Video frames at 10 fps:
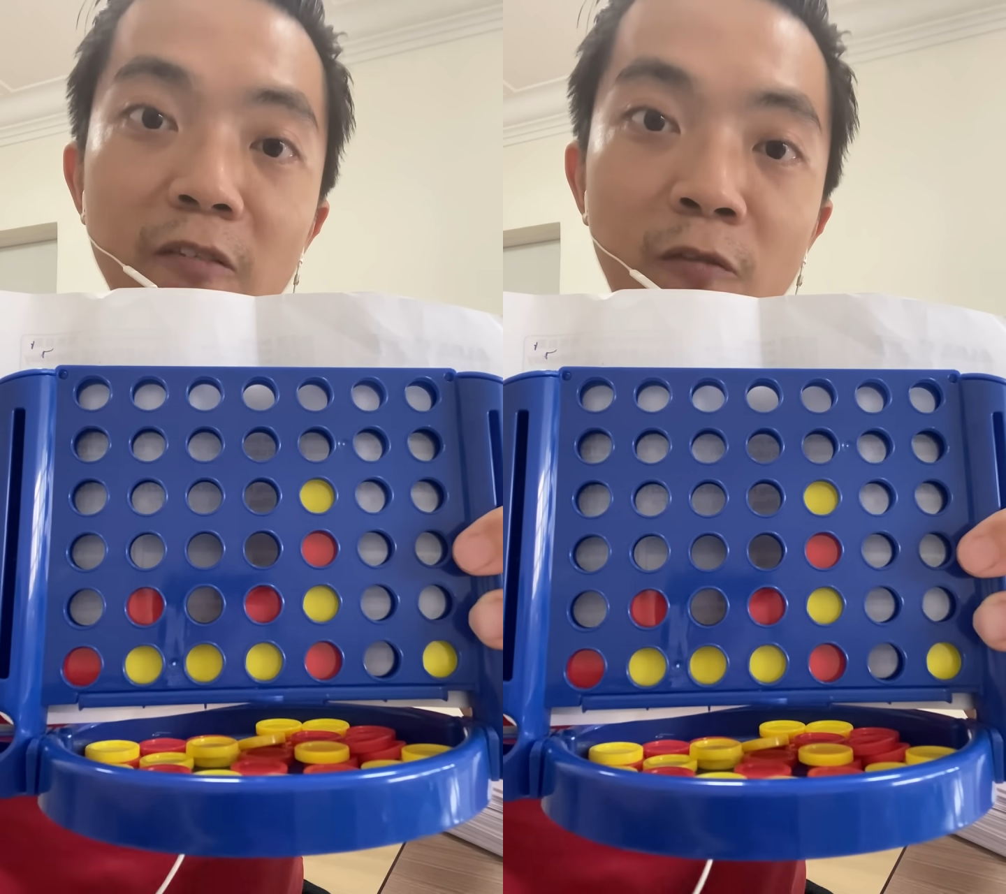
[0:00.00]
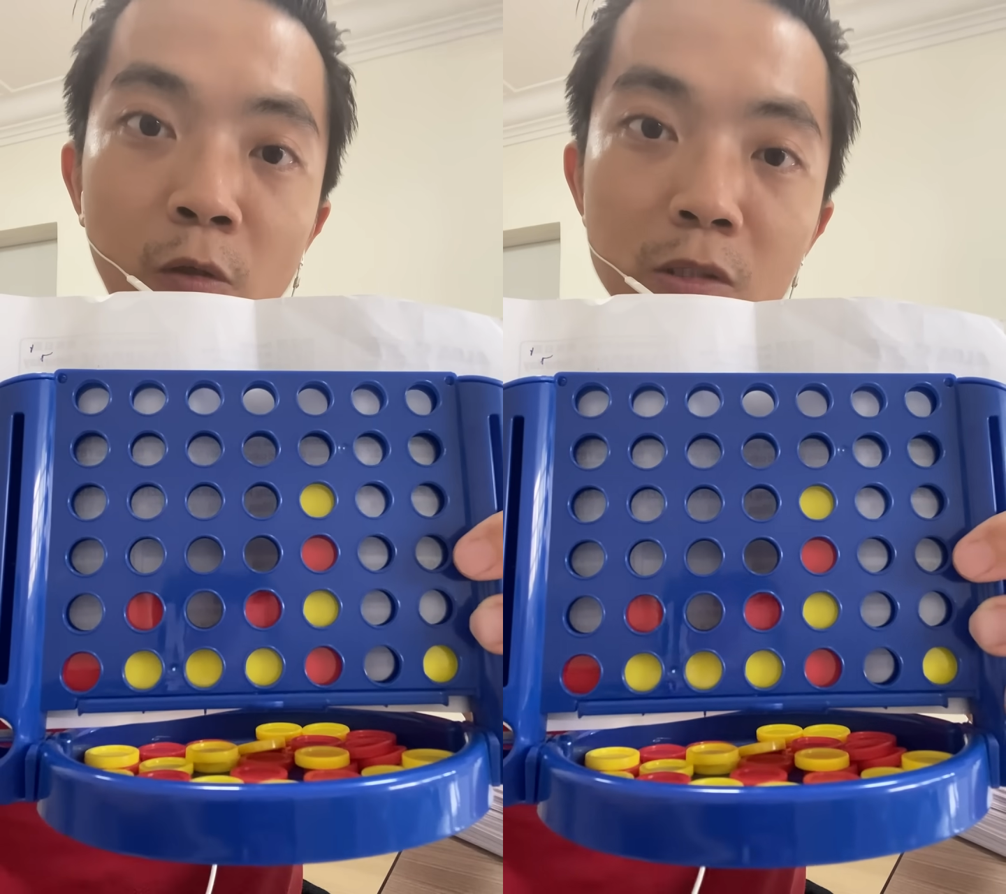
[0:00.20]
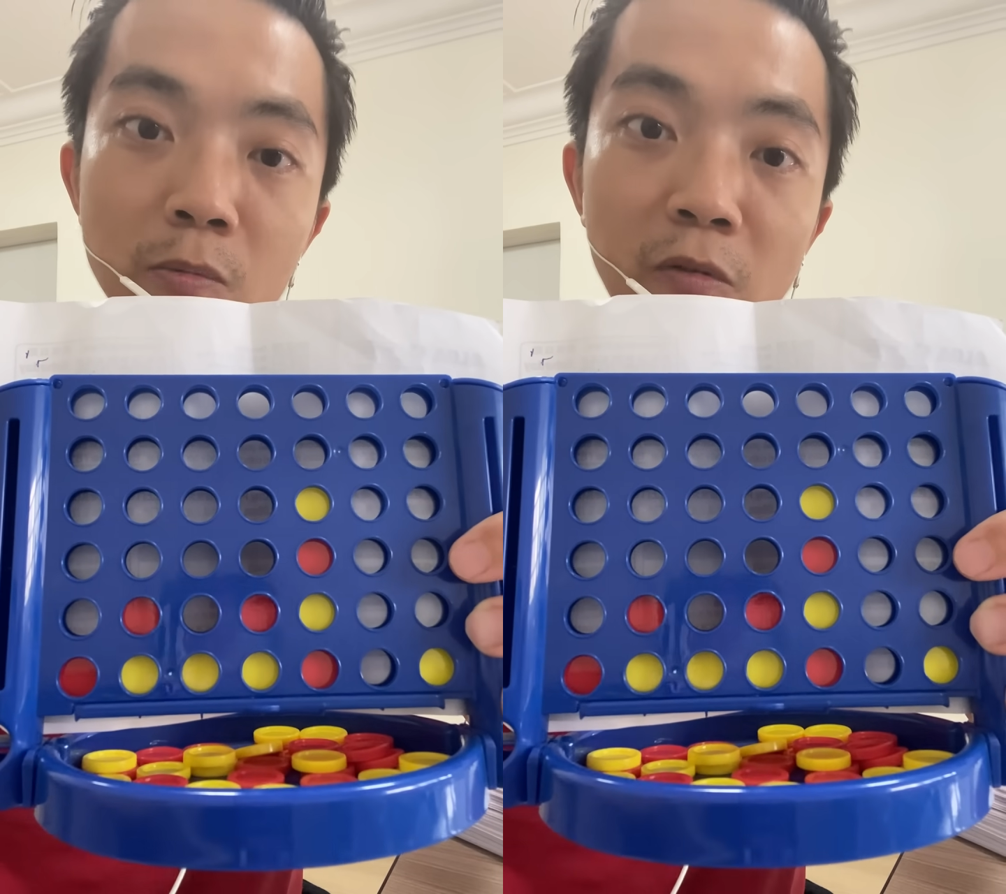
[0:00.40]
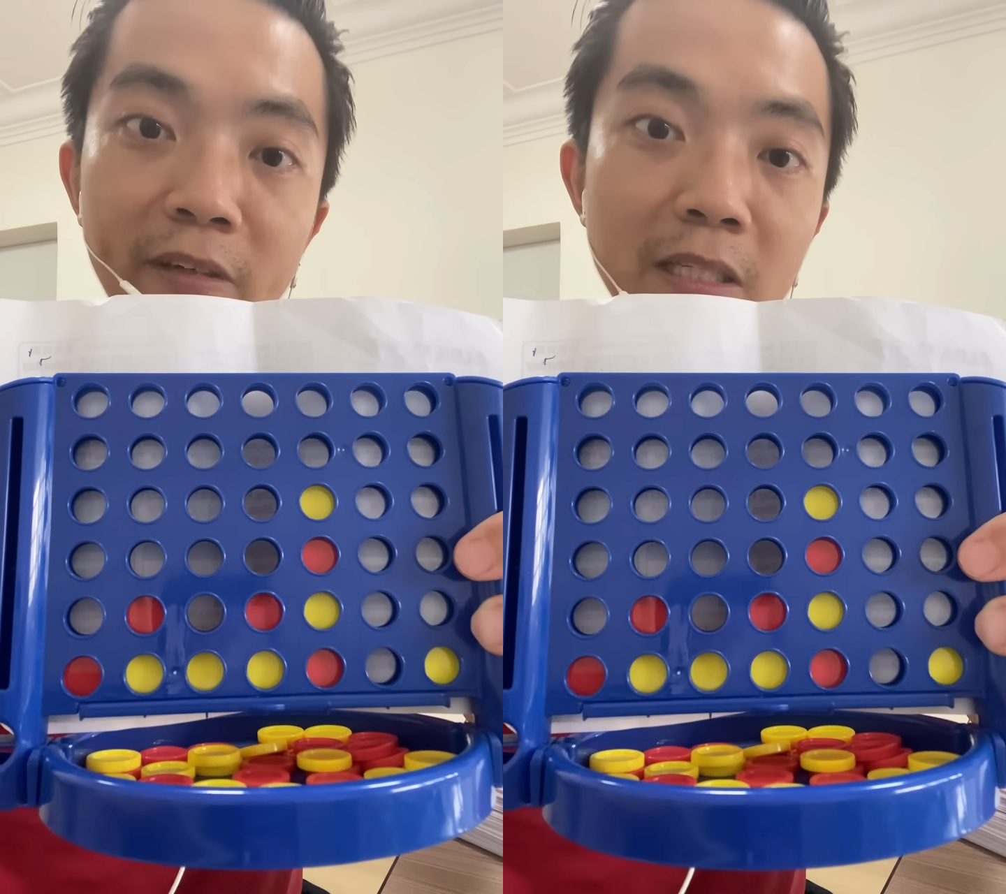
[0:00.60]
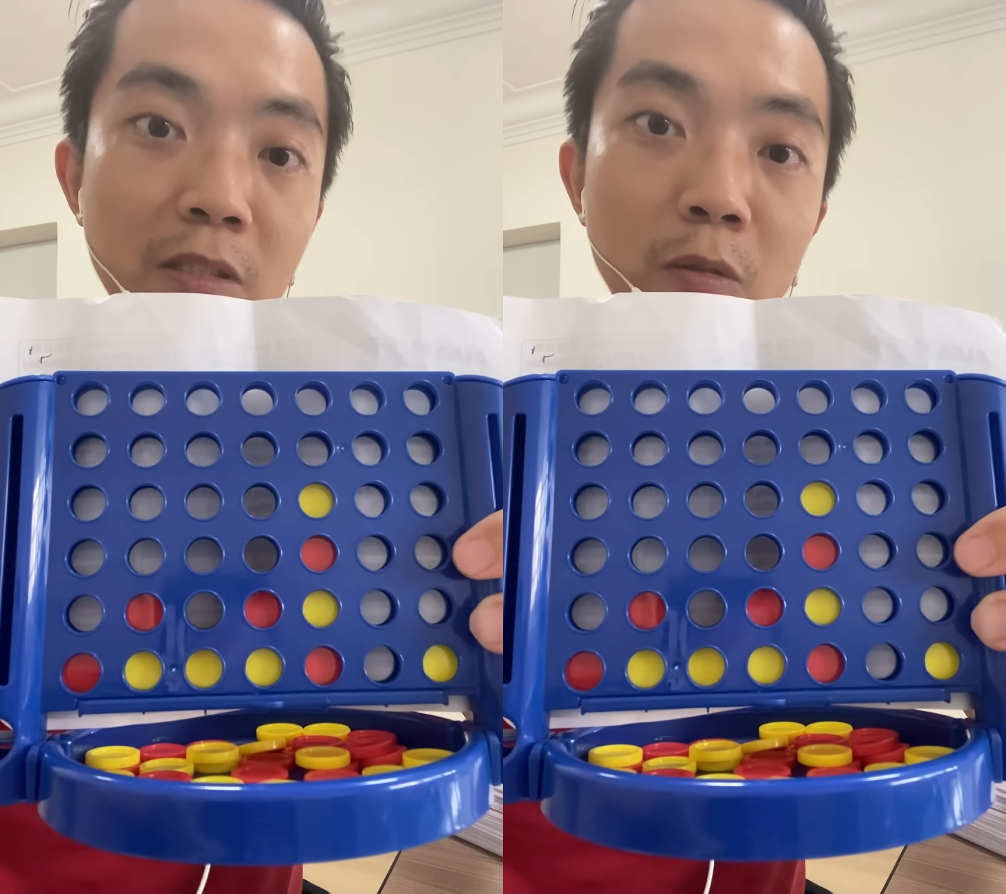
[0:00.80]
force move,
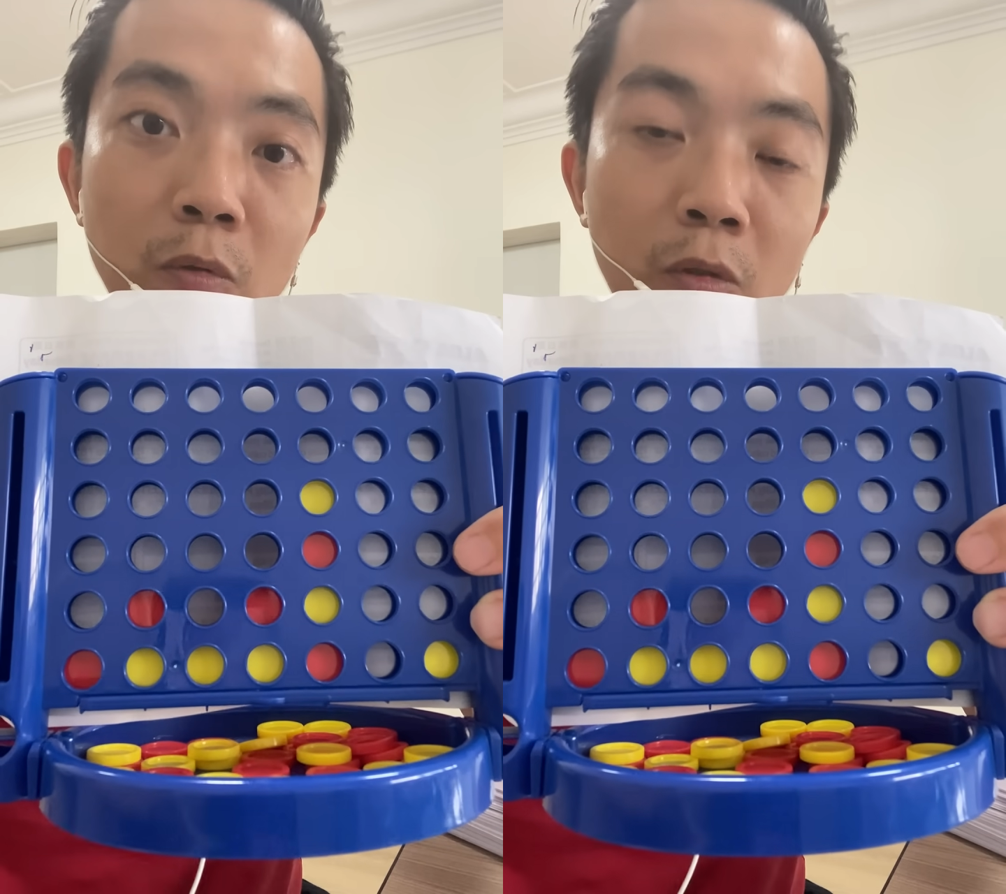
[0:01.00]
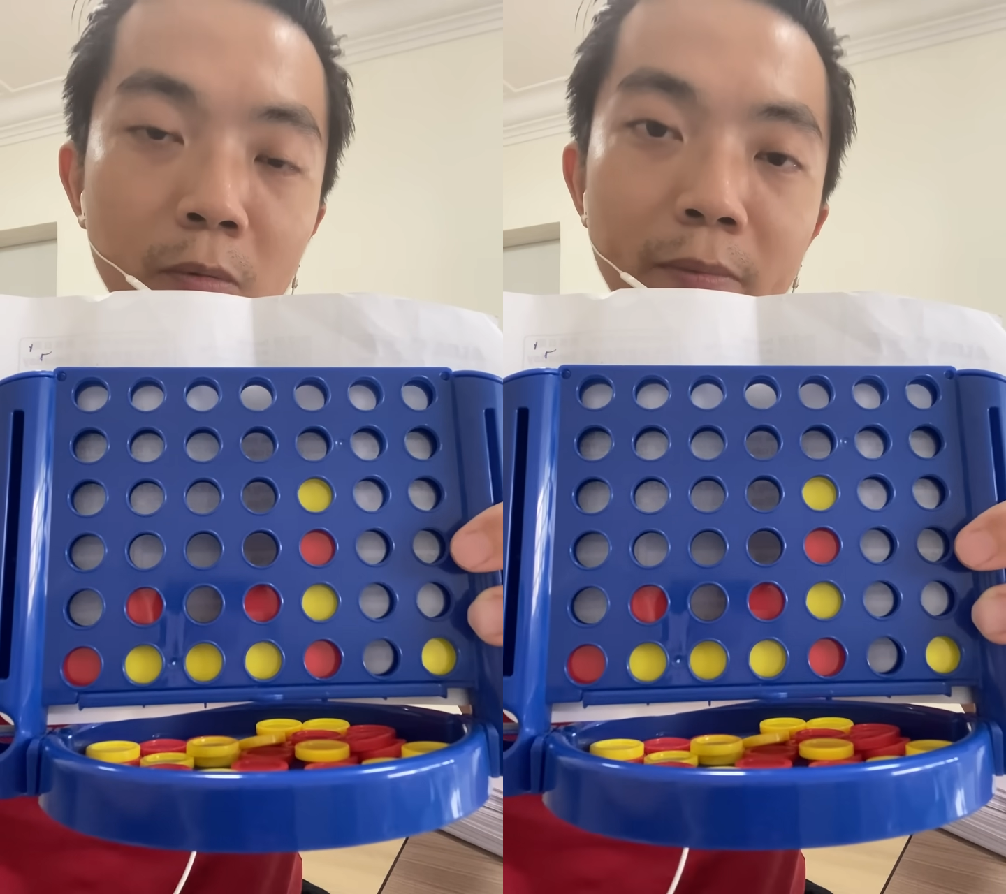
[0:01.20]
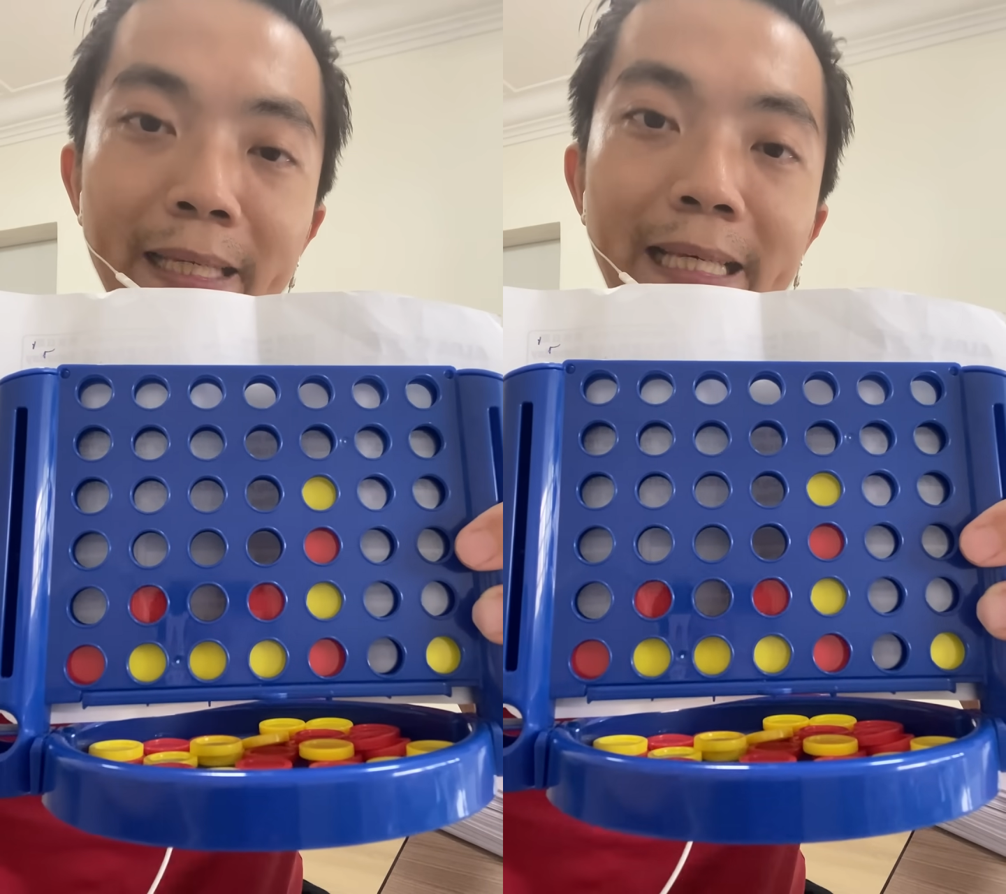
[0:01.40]
and still not